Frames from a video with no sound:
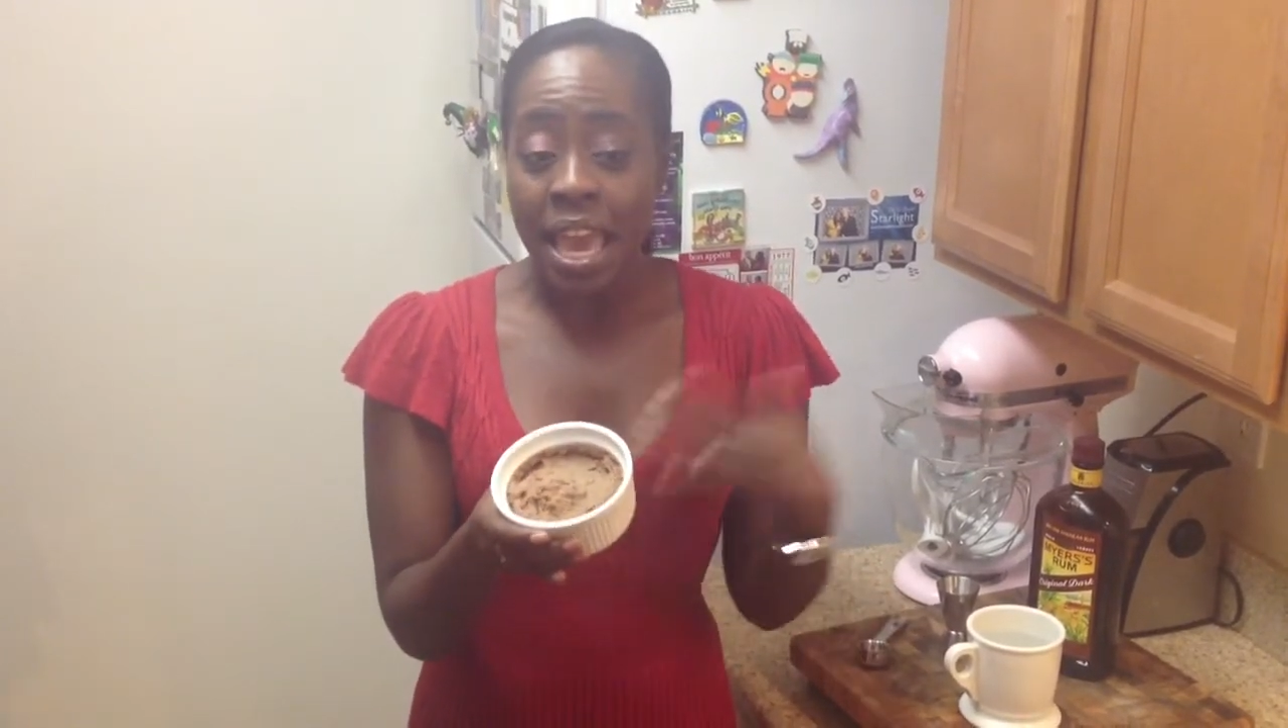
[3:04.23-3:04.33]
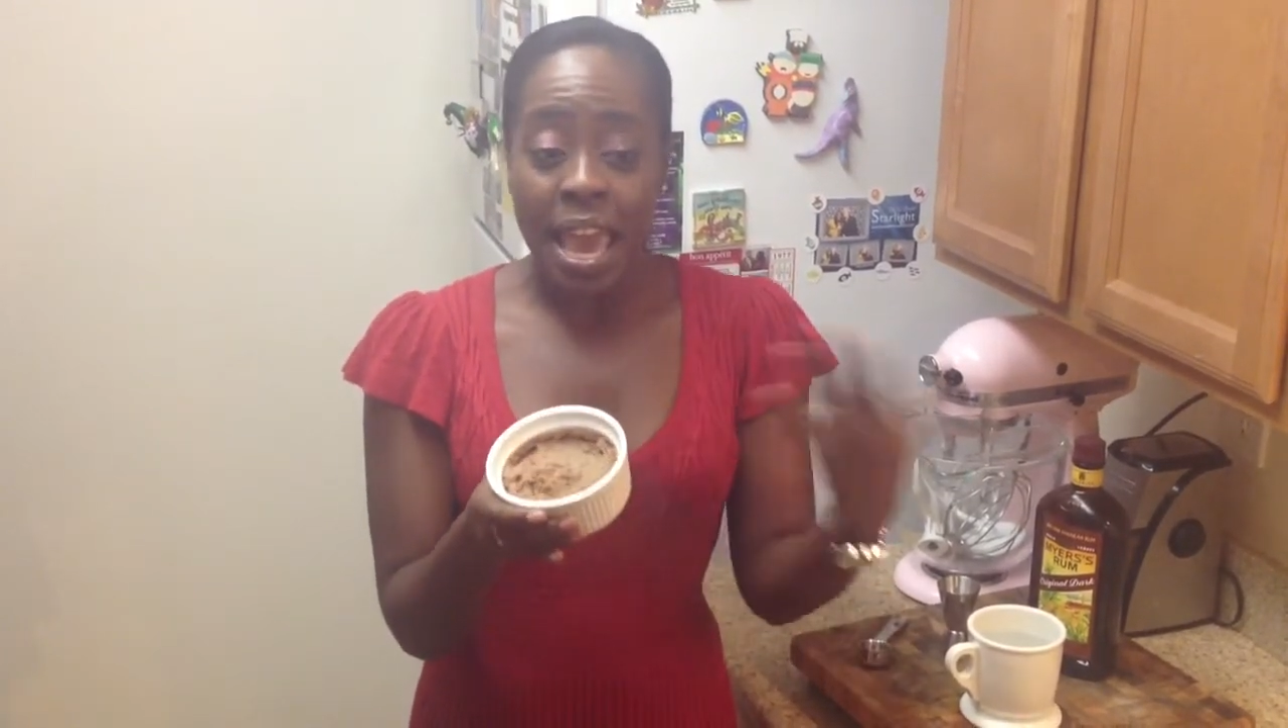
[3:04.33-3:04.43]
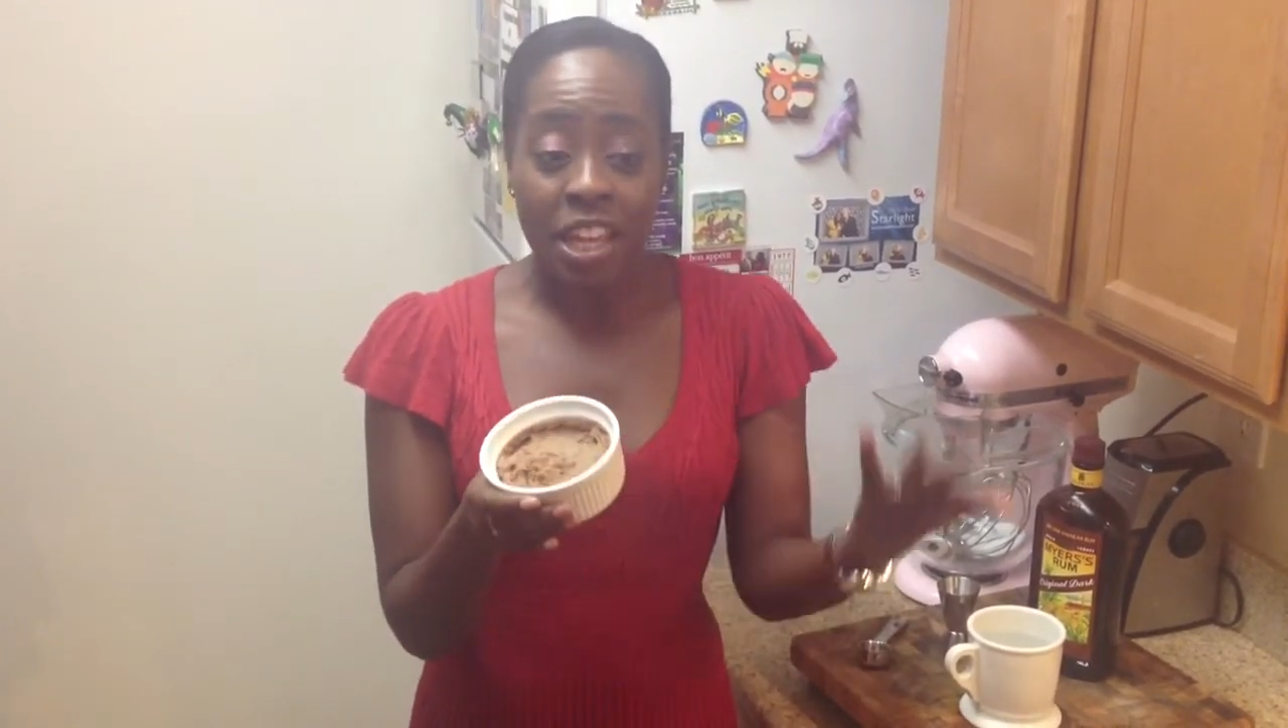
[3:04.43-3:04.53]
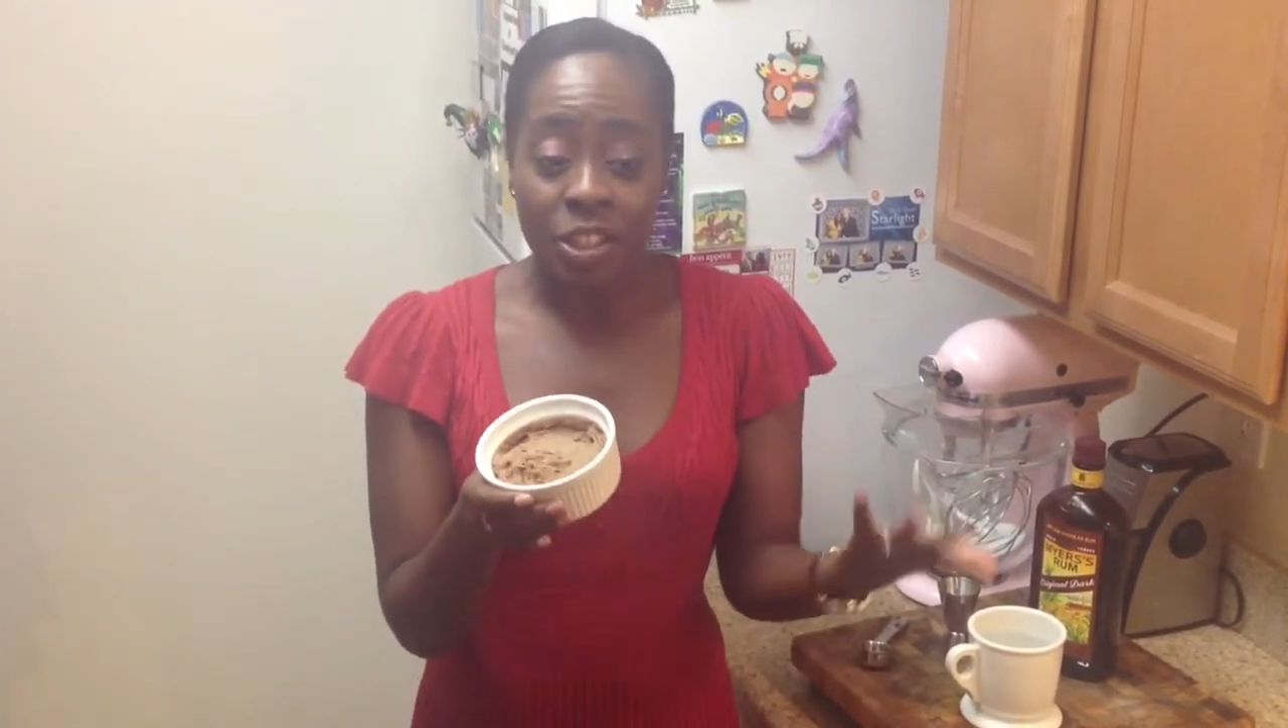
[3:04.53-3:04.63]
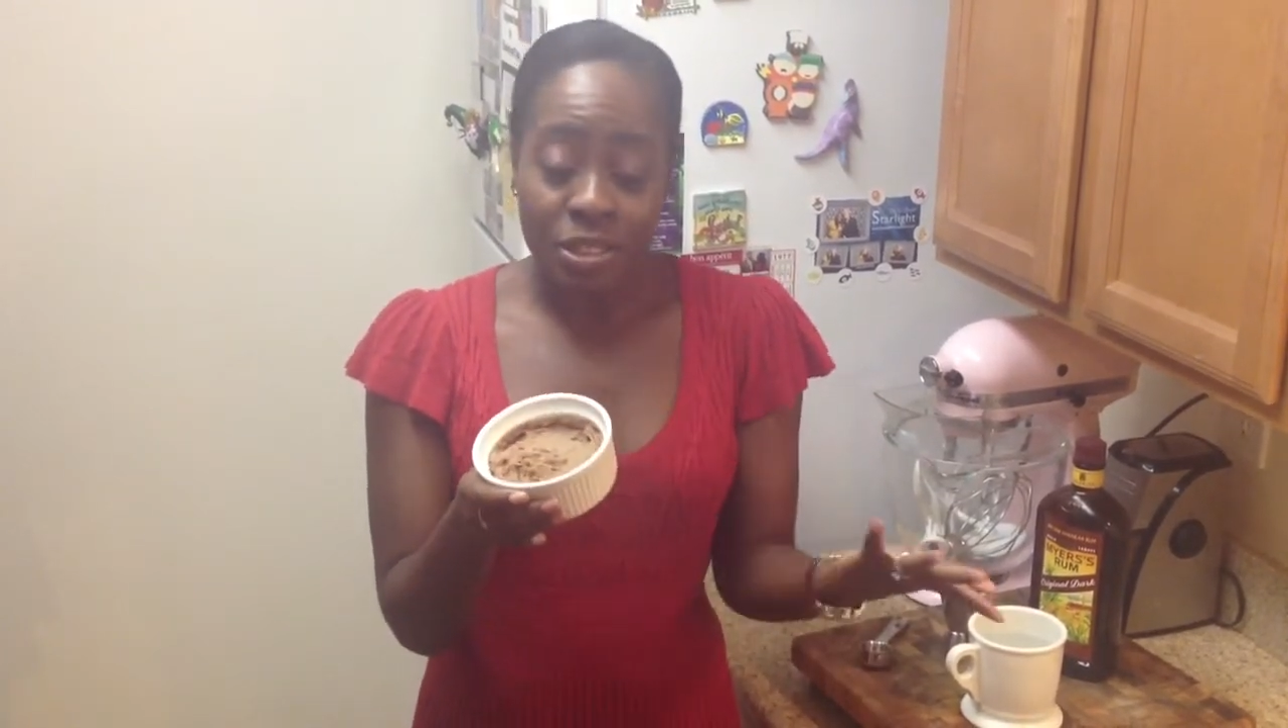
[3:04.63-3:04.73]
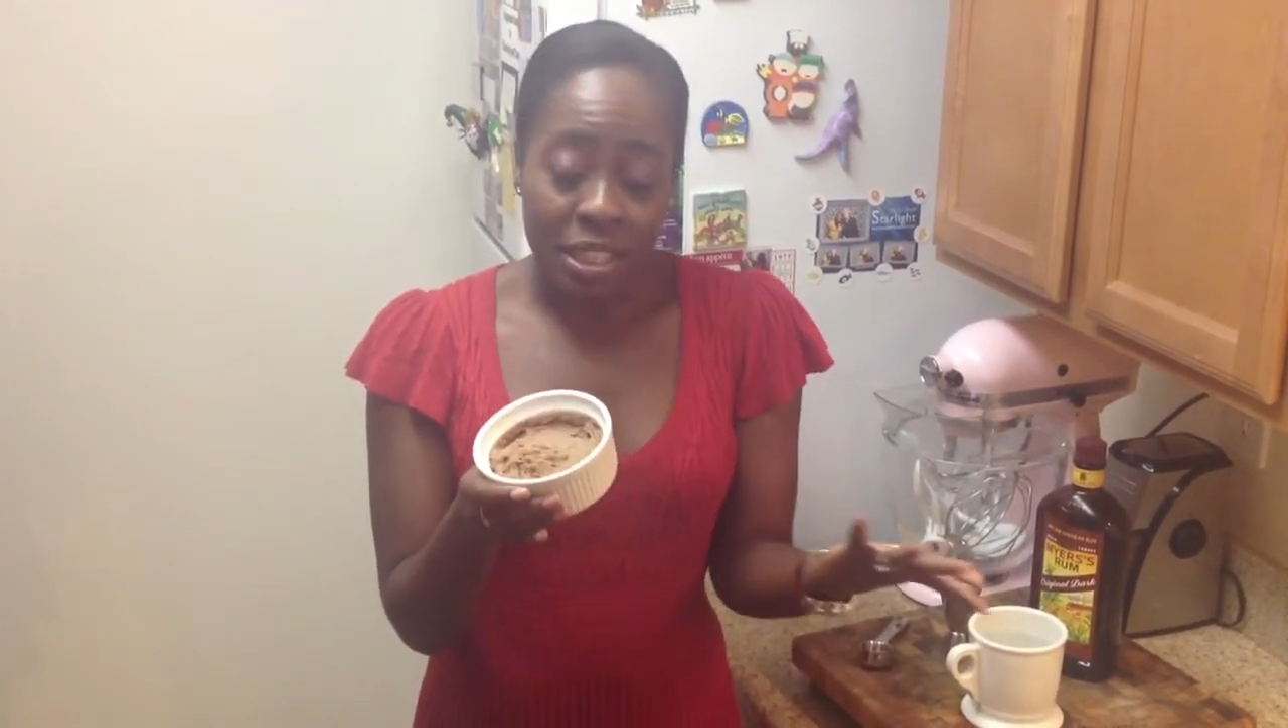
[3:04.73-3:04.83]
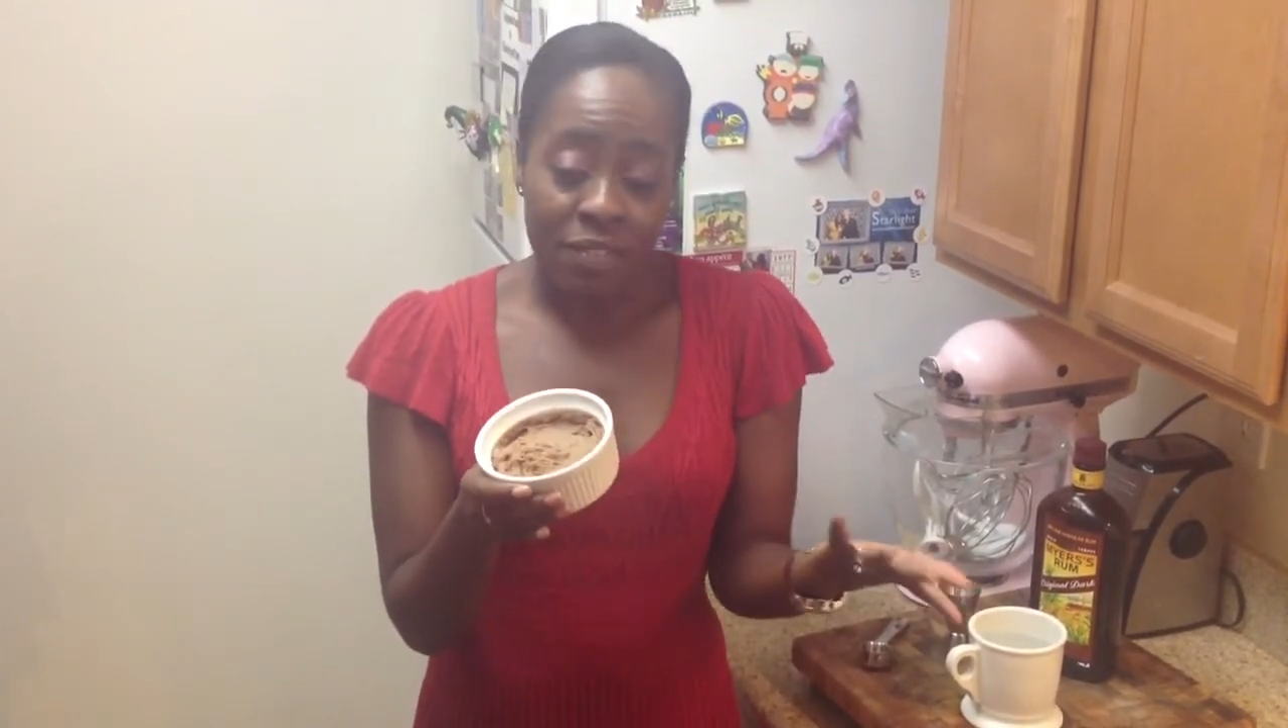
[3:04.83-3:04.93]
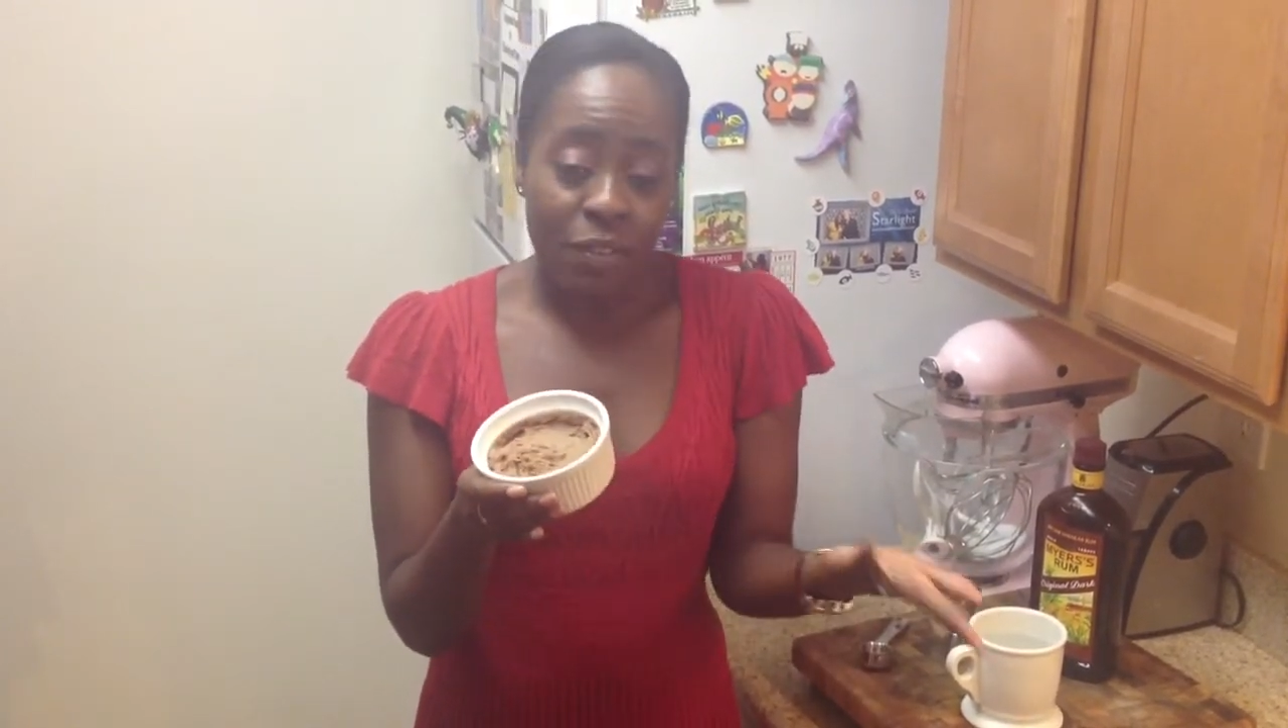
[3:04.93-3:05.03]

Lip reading: and using it